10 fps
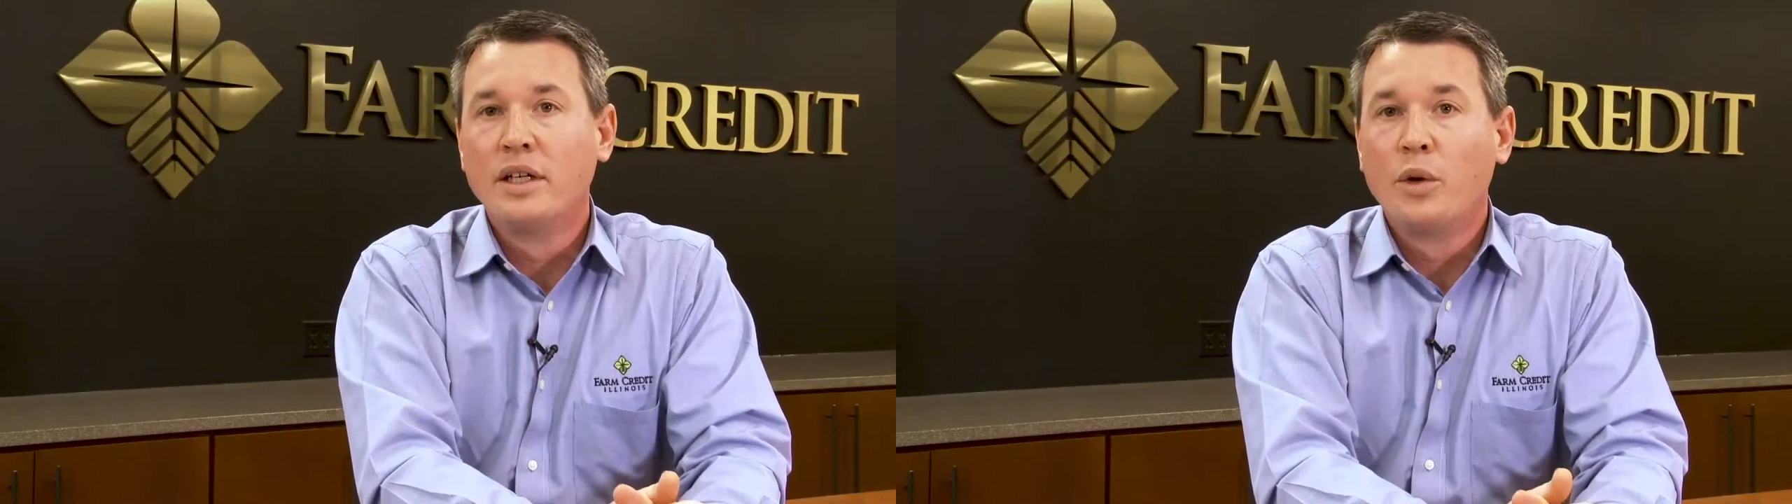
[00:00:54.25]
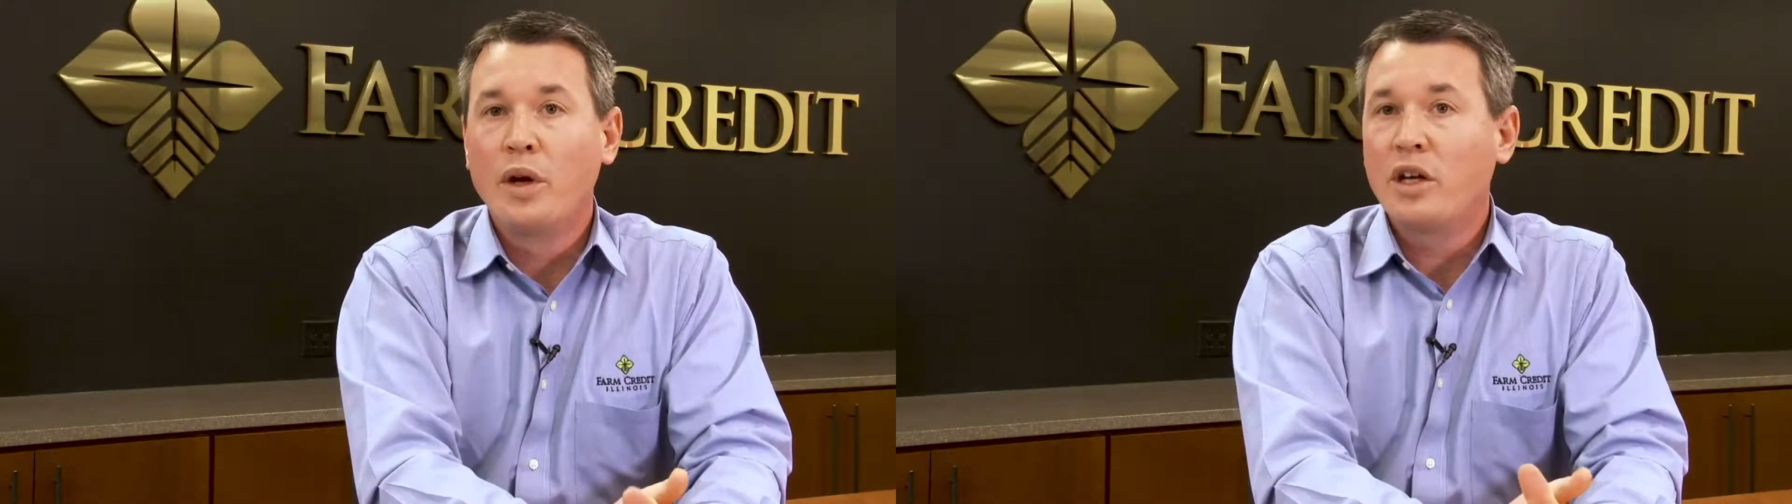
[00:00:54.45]

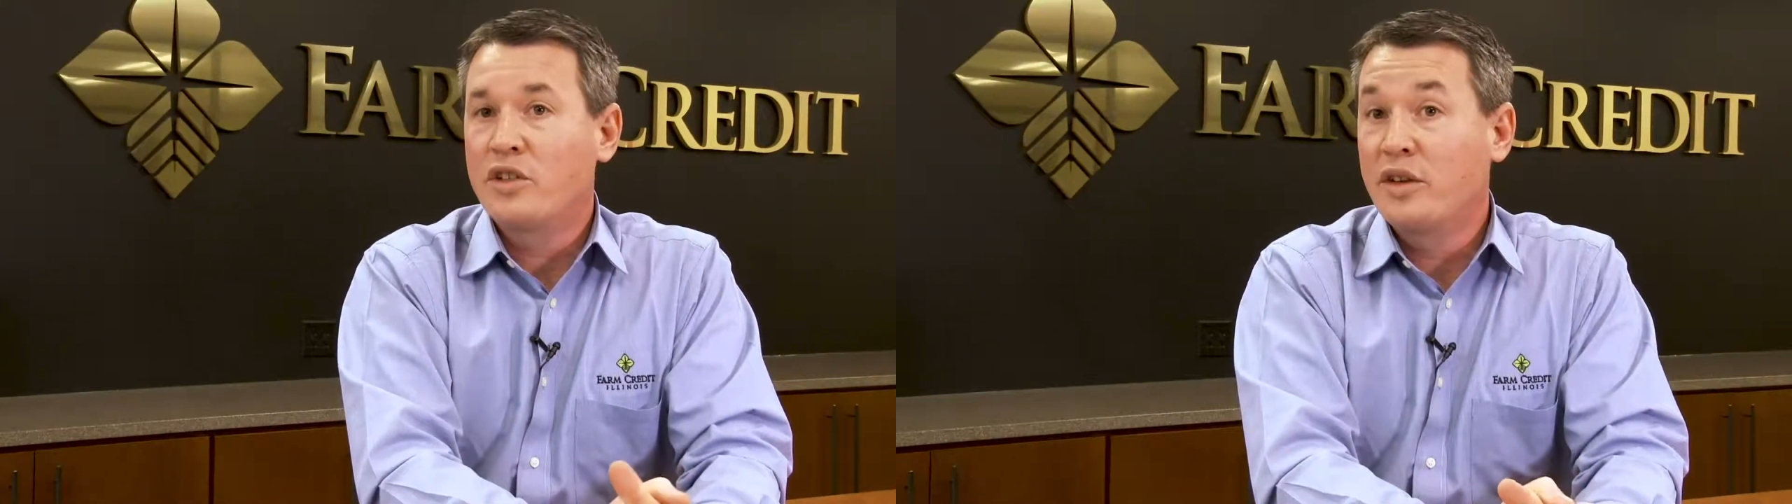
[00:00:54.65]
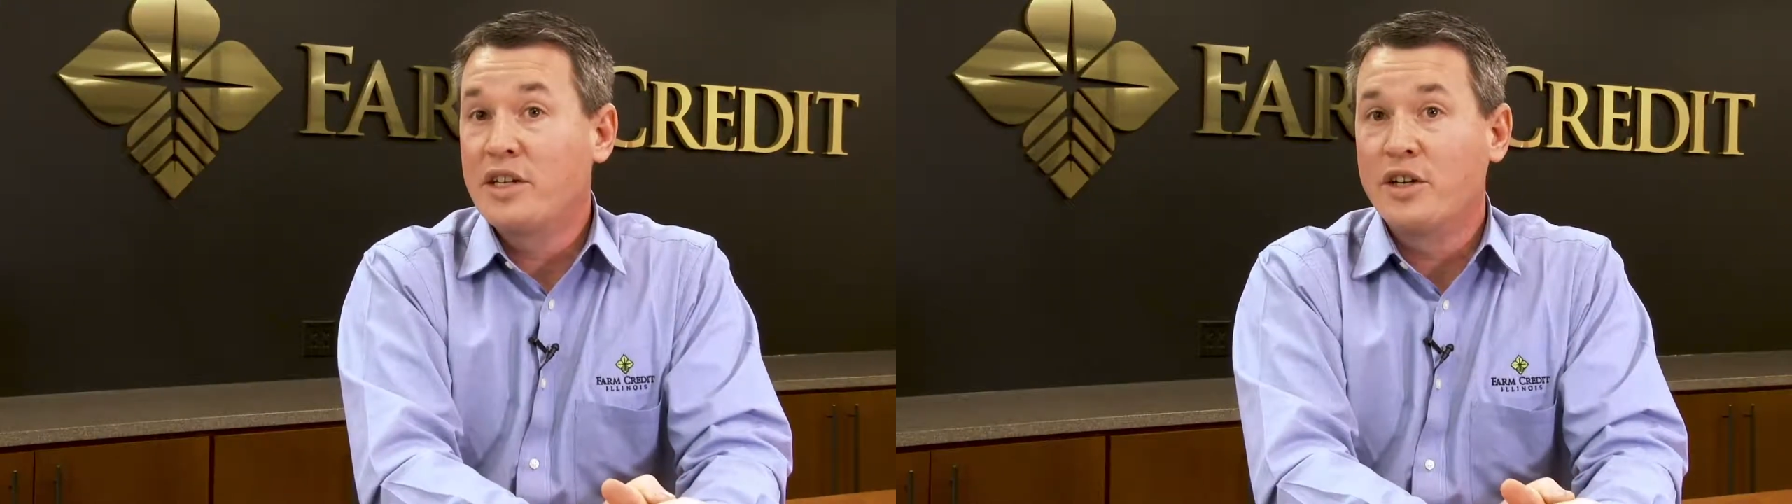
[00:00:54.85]
We also
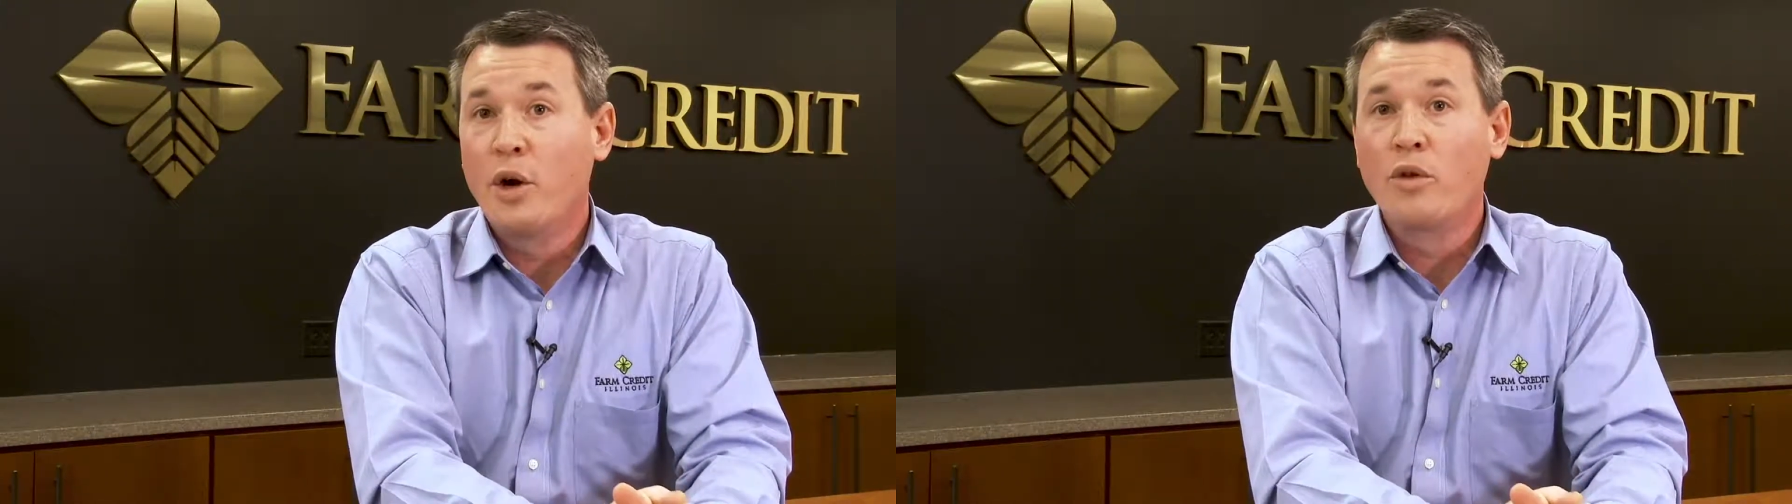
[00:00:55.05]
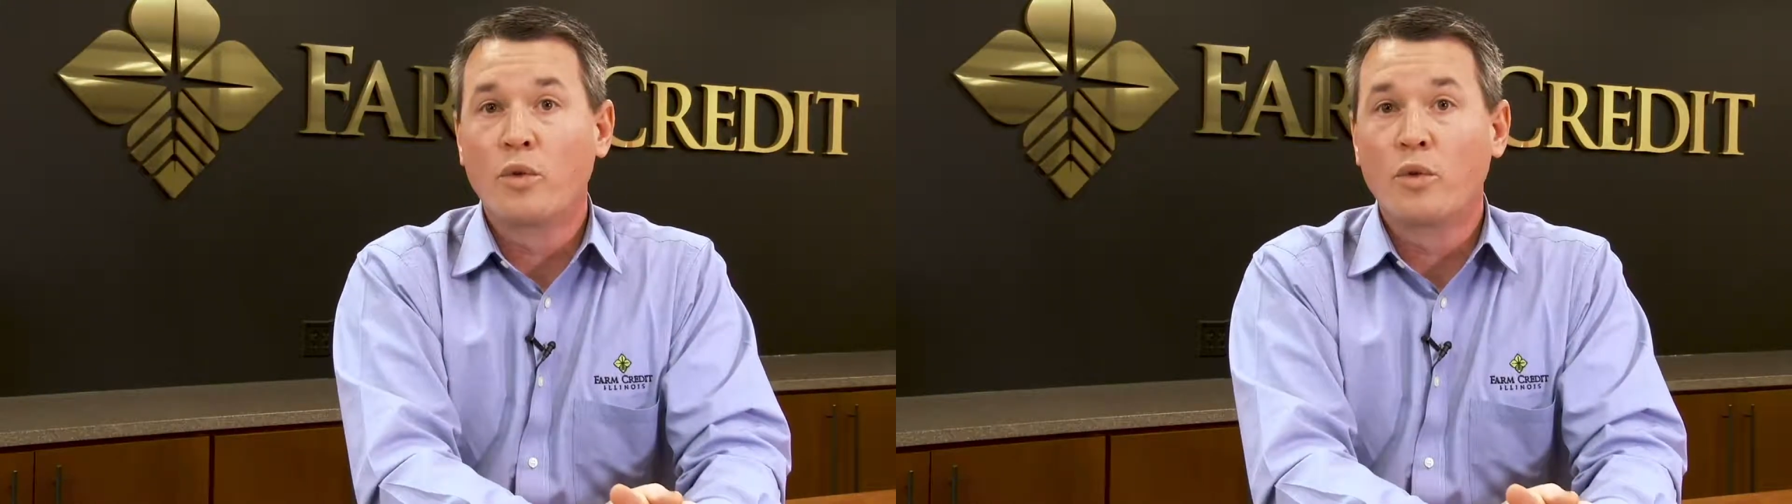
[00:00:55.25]
need to know the